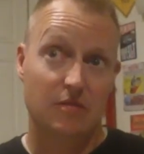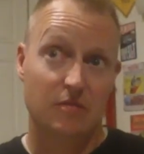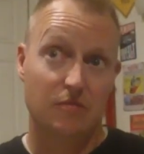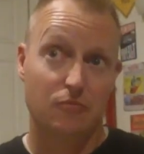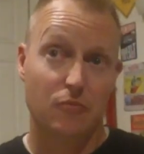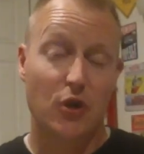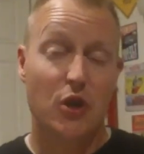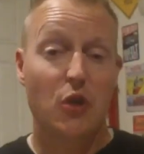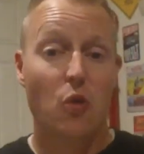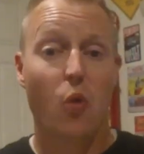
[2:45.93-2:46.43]

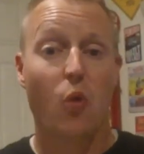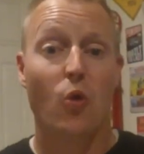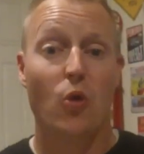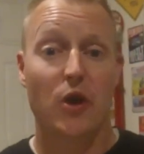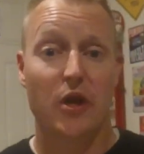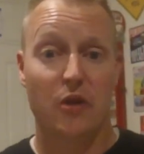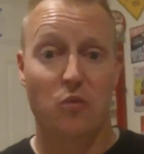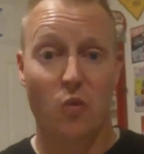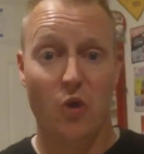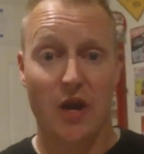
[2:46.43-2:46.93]

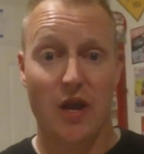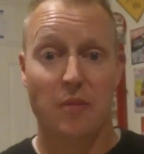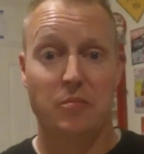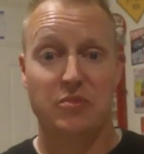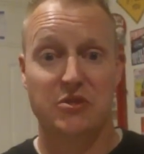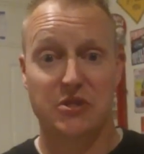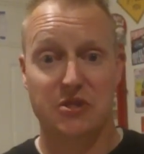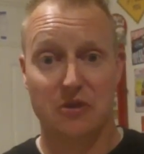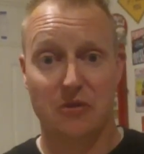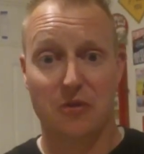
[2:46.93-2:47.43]
recorded one
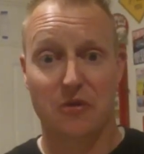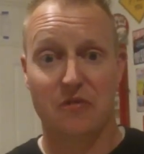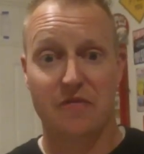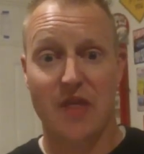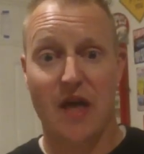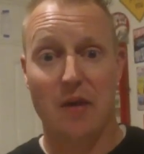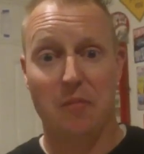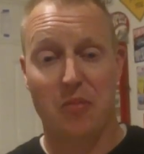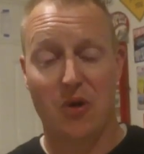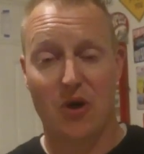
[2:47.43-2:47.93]
episode of
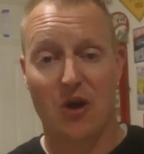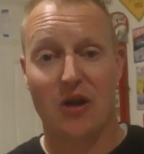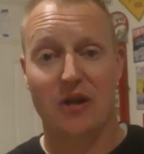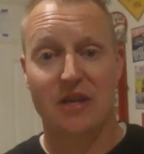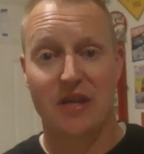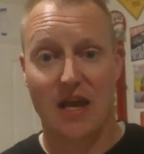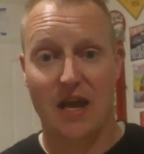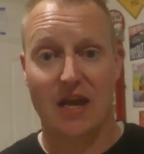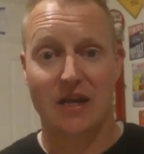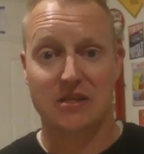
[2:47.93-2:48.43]
that
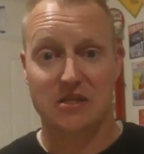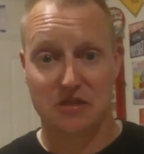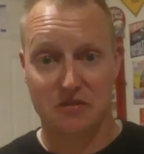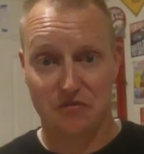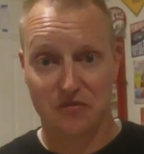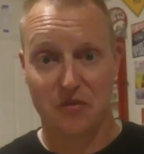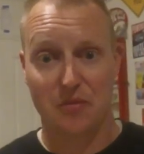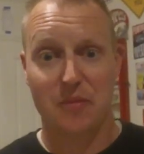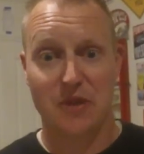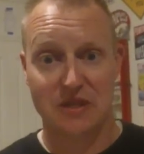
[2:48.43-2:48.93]
podcast
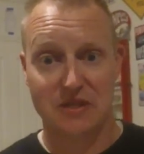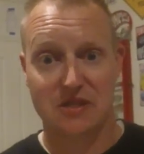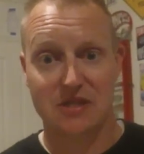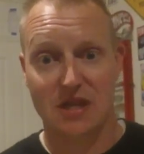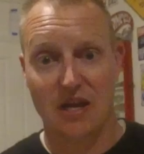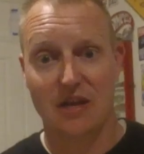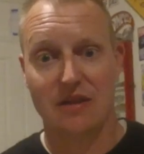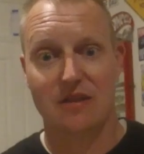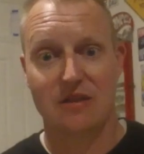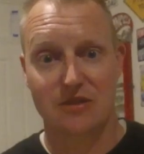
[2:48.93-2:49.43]
from
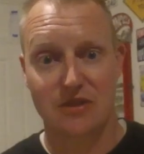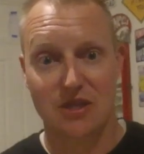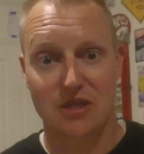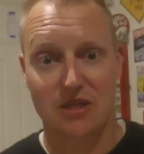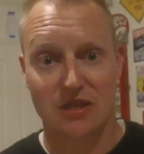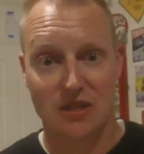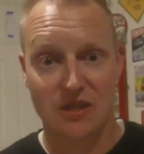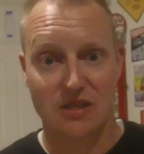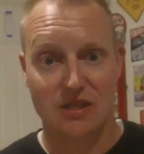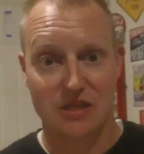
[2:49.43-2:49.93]
inside the
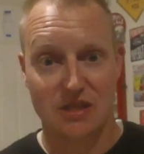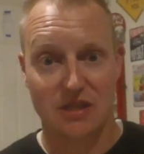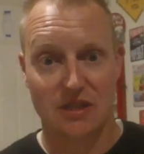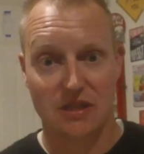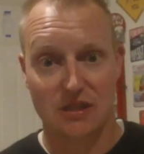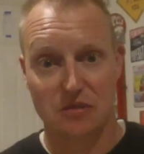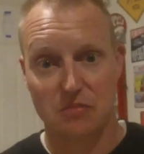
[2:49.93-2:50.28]
GT6.